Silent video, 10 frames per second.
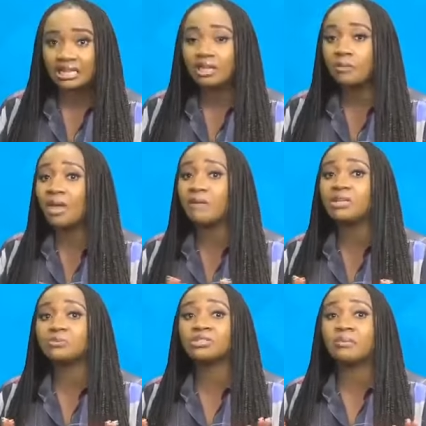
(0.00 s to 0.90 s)
that the
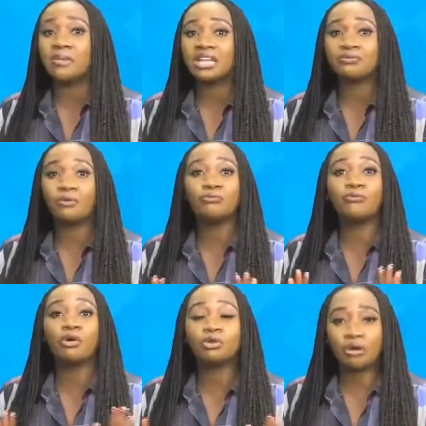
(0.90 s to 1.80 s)
payment was meant for
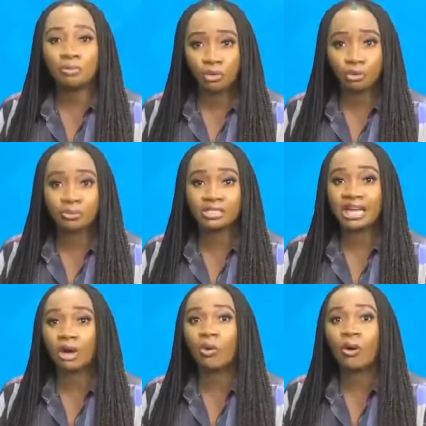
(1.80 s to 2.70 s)
vulnerable groups in
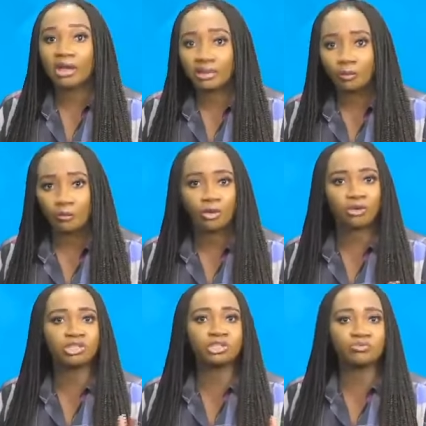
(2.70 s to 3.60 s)
Akwa Ibom,
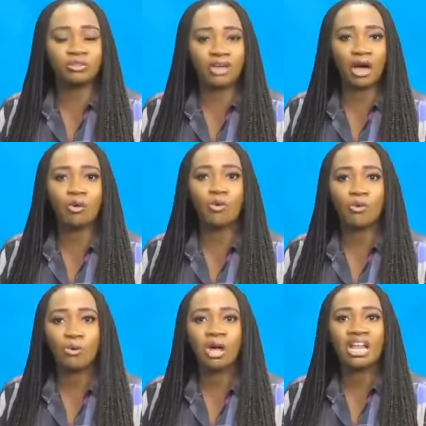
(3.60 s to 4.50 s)
Cross River,
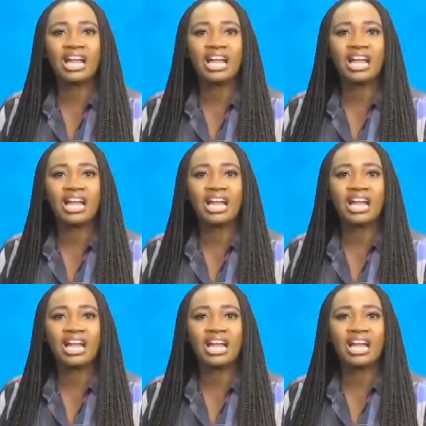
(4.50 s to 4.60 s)
Ogun,